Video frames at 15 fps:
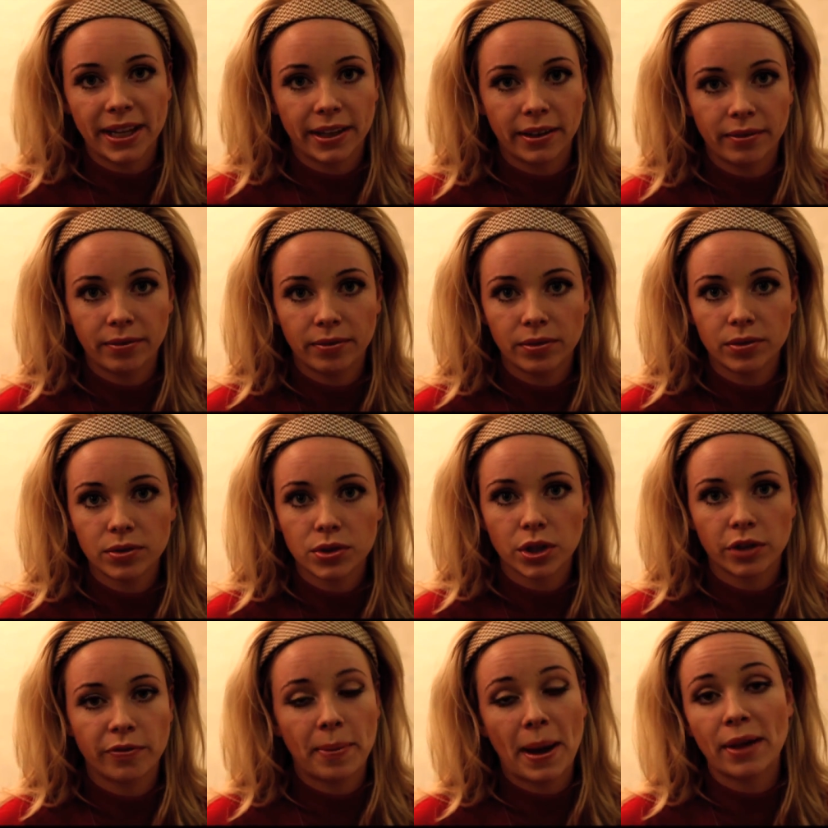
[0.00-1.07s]
in
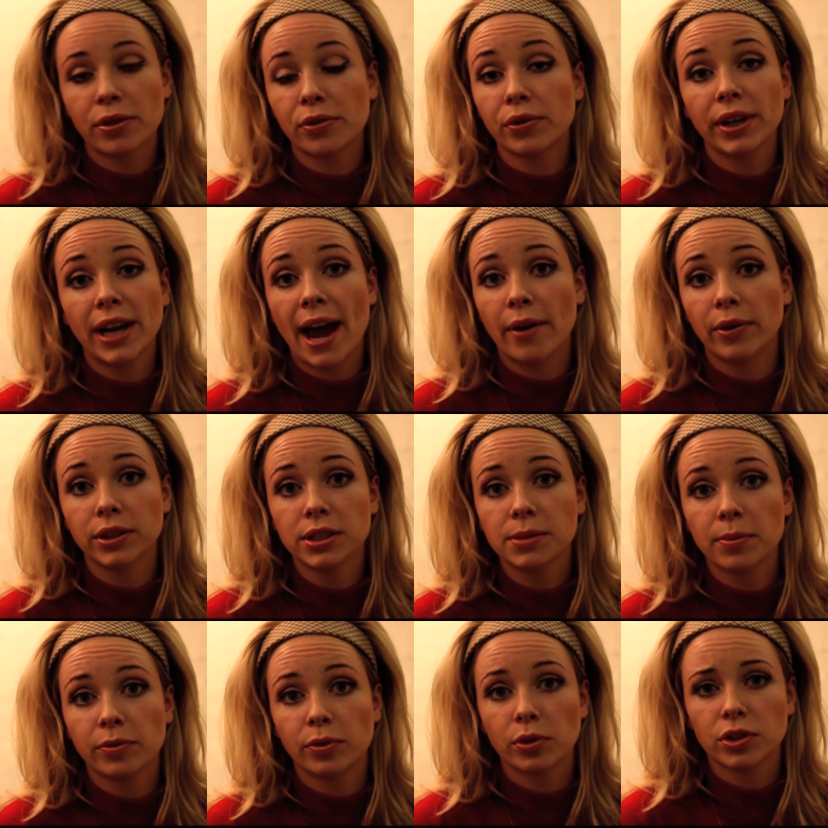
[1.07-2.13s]
sort of about 3 hours
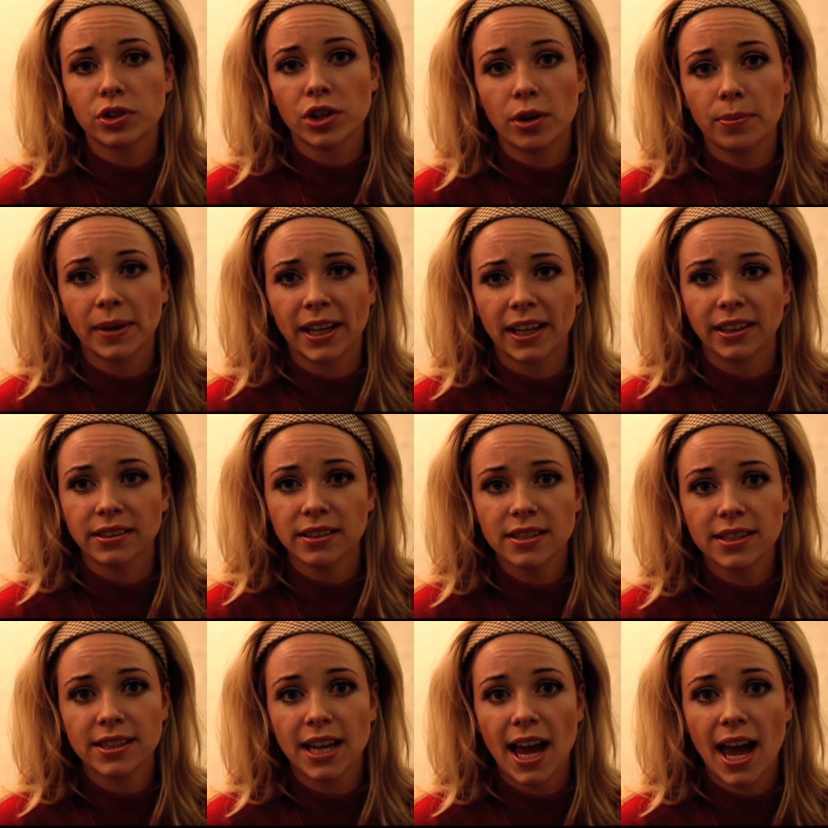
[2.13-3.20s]
before the show
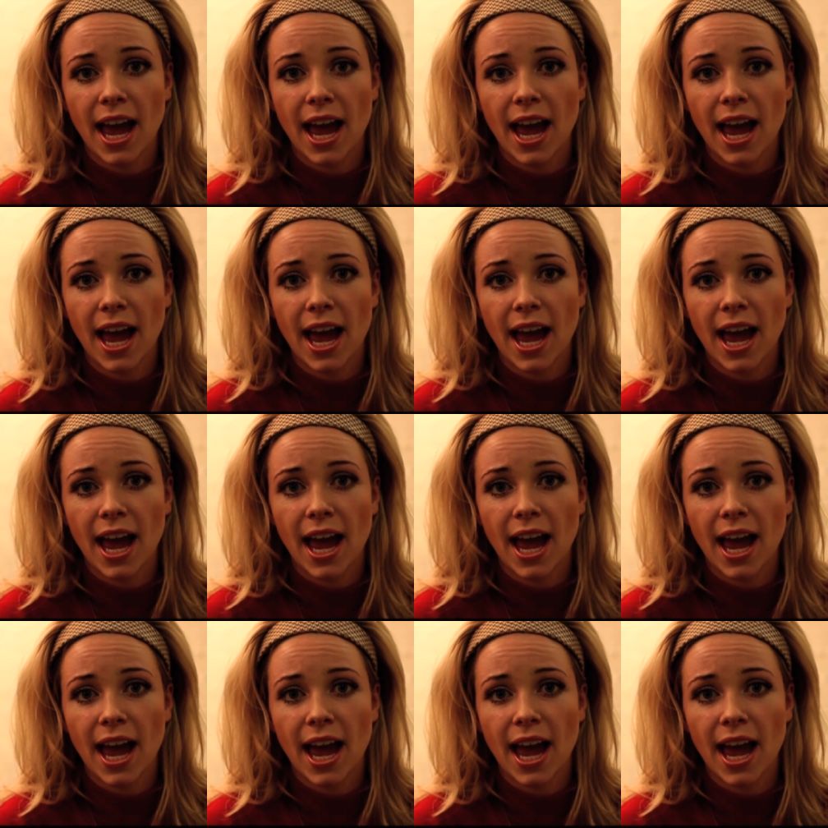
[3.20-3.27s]
begins